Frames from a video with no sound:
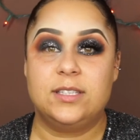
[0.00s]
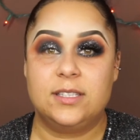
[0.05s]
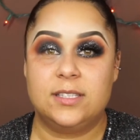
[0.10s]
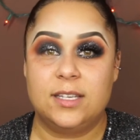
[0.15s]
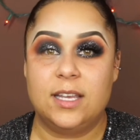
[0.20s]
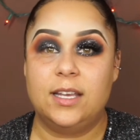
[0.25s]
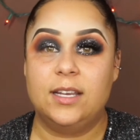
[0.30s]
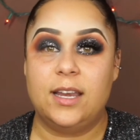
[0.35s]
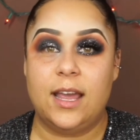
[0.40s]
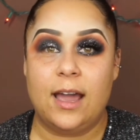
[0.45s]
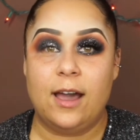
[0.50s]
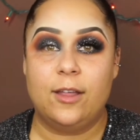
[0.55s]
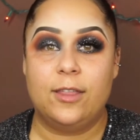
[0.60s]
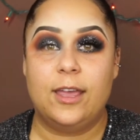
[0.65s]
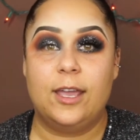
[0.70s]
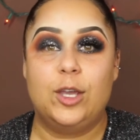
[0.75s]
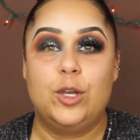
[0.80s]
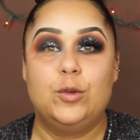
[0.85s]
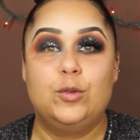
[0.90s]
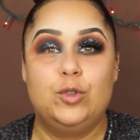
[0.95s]
see now
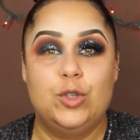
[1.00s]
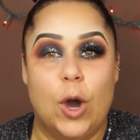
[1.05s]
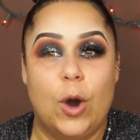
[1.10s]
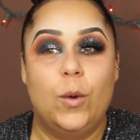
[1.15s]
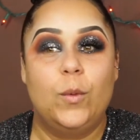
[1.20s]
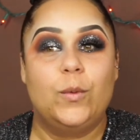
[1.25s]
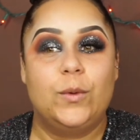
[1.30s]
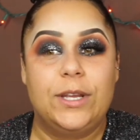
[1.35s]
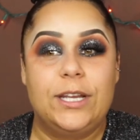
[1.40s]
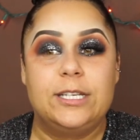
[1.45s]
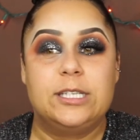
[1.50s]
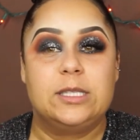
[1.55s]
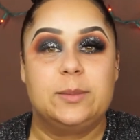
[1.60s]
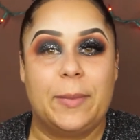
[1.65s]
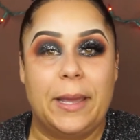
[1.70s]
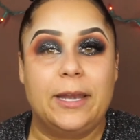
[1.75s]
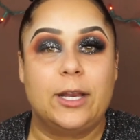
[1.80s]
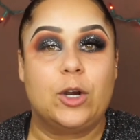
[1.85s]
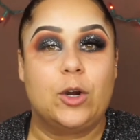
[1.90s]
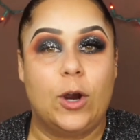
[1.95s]
that you don't need to
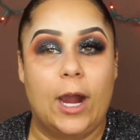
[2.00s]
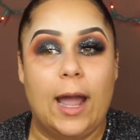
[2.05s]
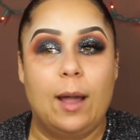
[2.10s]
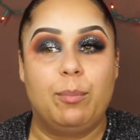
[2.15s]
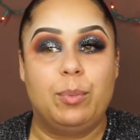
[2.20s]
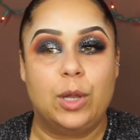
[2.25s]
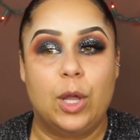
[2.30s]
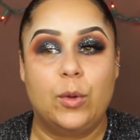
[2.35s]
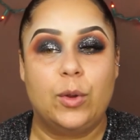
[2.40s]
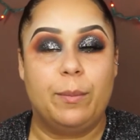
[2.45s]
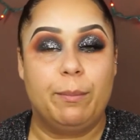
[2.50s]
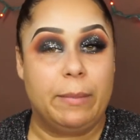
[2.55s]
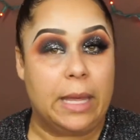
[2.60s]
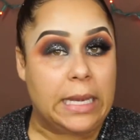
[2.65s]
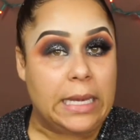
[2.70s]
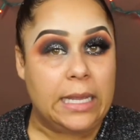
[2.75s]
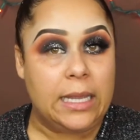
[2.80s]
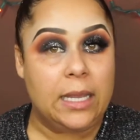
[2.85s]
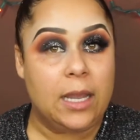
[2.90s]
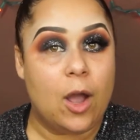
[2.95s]
spend a crap load of
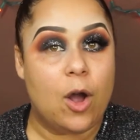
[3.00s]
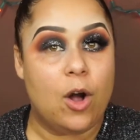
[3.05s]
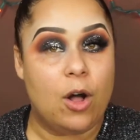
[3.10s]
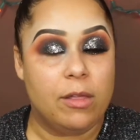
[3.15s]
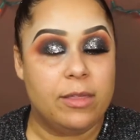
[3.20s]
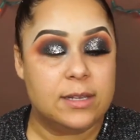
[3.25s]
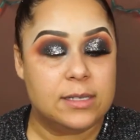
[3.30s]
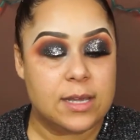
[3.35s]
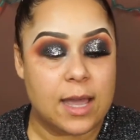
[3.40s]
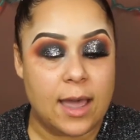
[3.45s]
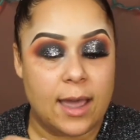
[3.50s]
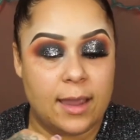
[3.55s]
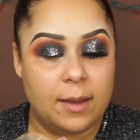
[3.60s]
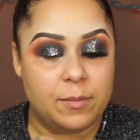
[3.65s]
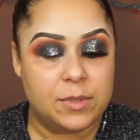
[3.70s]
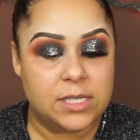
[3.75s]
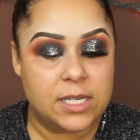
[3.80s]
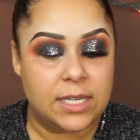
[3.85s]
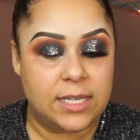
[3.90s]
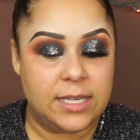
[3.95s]
money all the
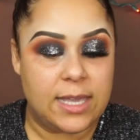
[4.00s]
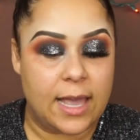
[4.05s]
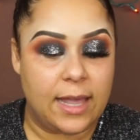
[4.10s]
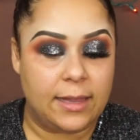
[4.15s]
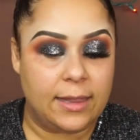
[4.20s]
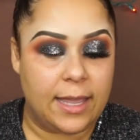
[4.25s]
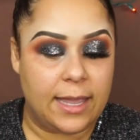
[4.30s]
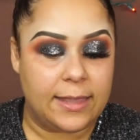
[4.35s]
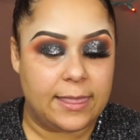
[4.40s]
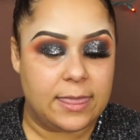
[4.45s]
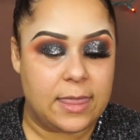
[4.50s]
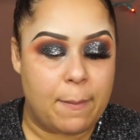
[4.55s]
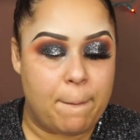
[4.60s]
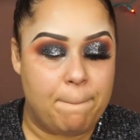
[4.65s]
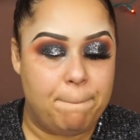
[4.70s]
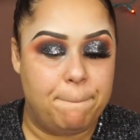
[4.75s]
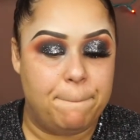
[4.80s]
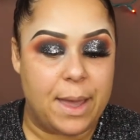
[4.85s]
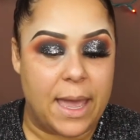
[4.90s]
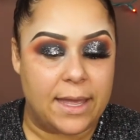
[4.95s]
time to get like
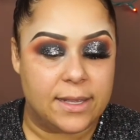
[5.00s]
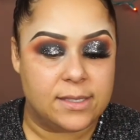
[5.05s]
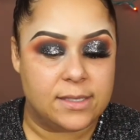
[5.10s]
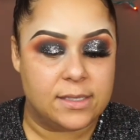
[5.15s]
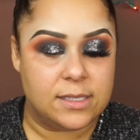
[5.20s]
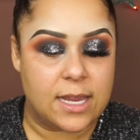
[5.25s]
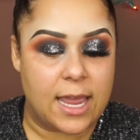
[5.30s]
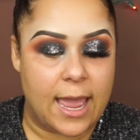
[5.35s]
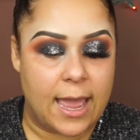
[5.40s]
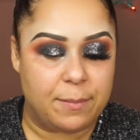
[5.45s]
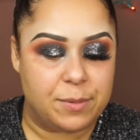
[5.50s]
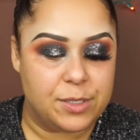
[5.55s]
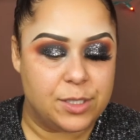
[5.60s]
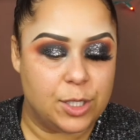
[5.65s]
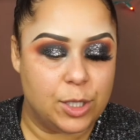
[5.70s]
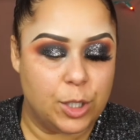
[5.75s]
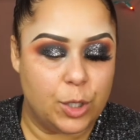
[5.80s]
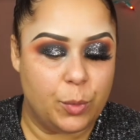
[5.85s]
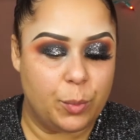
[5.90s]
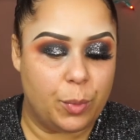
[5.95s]
the best
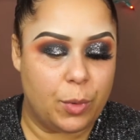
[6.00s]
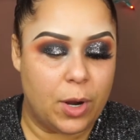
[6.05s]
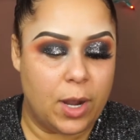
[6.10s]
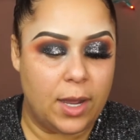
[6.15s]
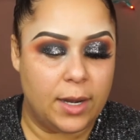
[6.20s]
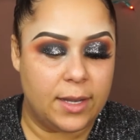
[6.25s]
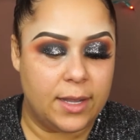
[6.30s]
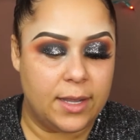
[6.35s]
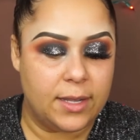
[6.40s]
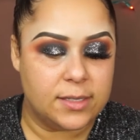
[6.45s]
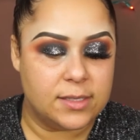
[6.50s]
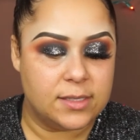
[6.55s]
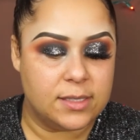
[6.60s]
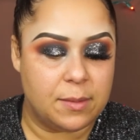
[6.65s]
absolute products.